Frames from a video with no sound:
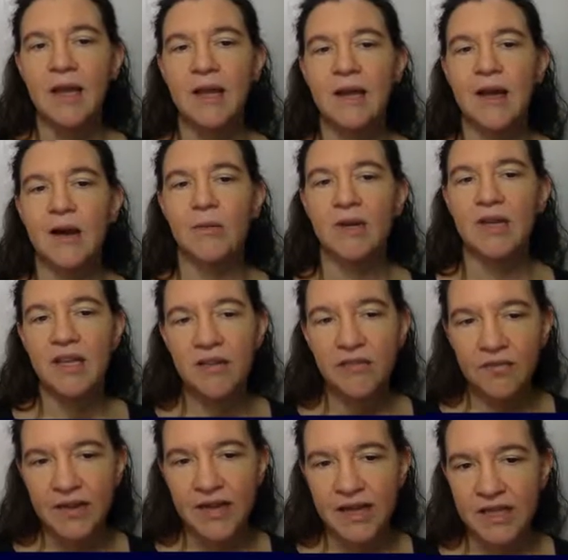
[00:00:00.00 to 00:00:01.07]
Now, if
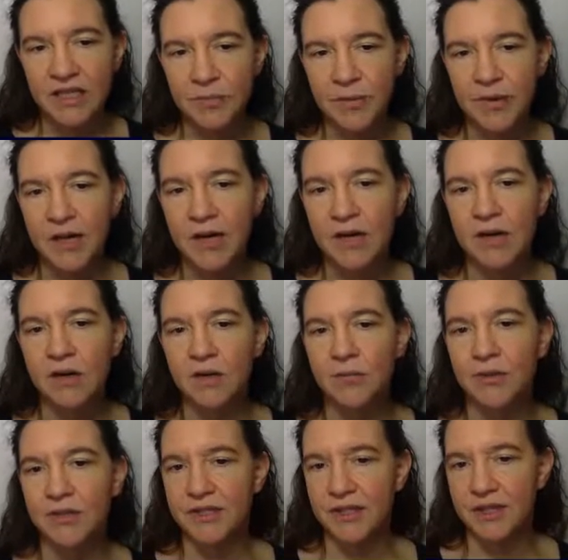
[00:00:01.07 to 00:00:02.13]
ASPR
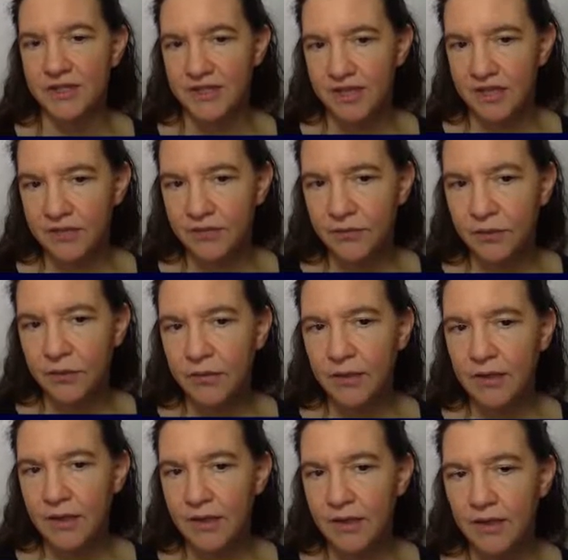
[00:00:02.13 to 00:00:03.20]
was successful,
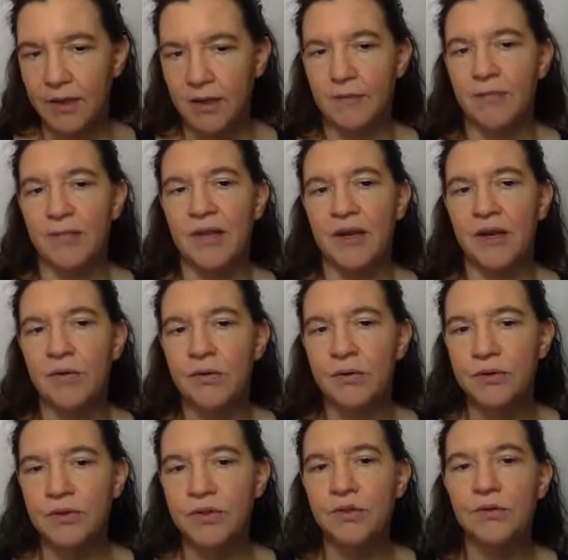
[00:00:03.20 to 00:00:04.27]
then
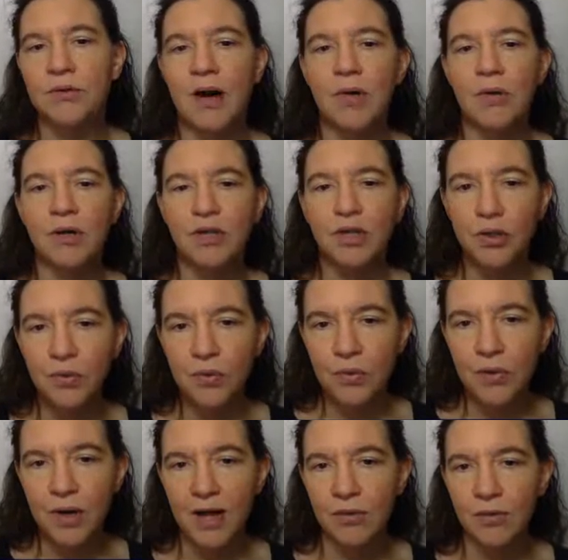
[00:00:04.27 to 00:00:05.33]
also our new
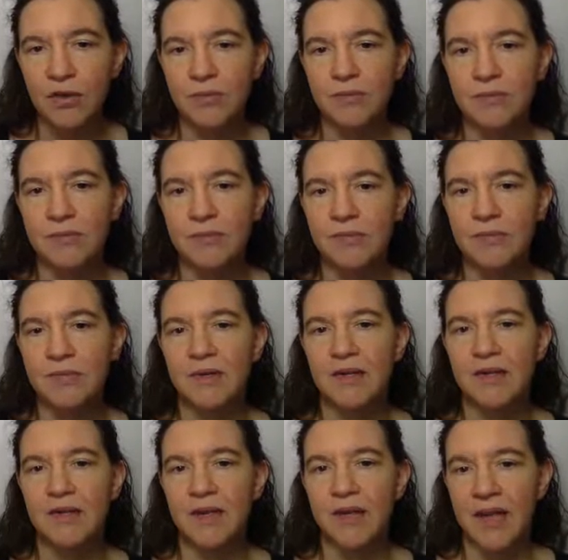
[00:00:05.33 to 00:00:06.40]
algorithm
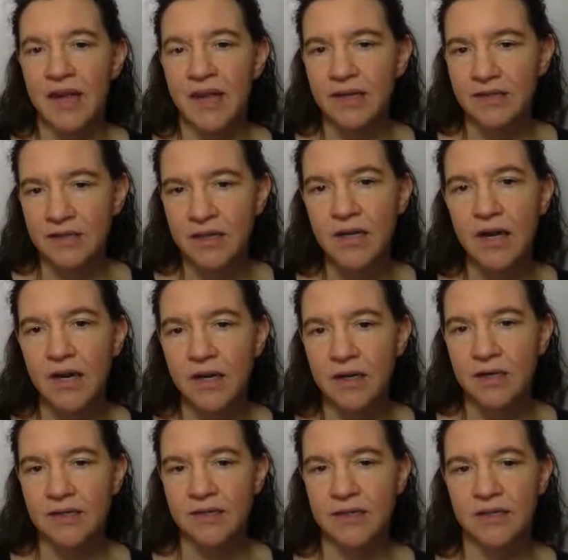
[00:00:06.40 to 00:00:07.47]

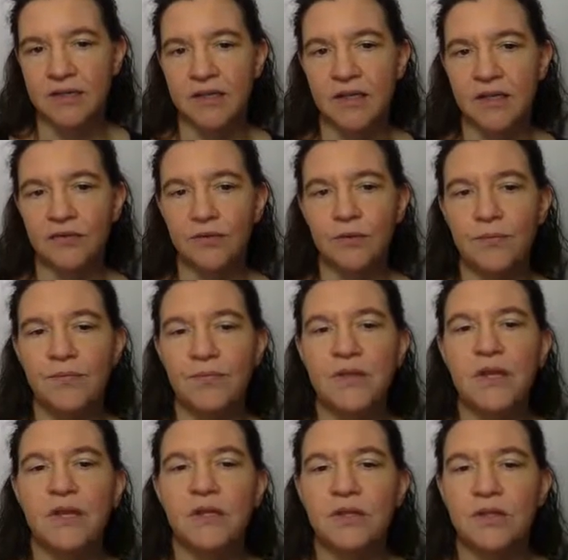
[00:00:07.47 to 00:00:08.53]
ACR is successful.
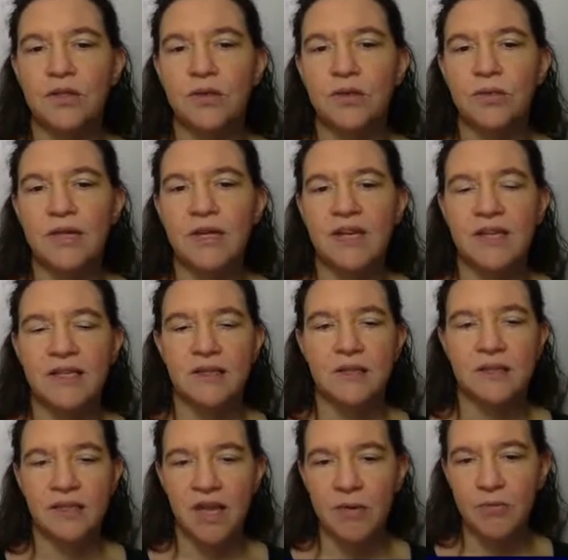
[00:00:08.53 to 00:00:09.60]
So it has the
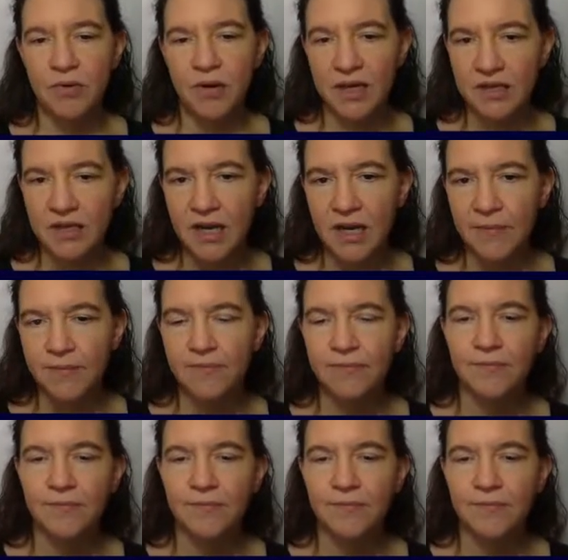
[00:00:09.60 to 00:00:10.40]
same runtime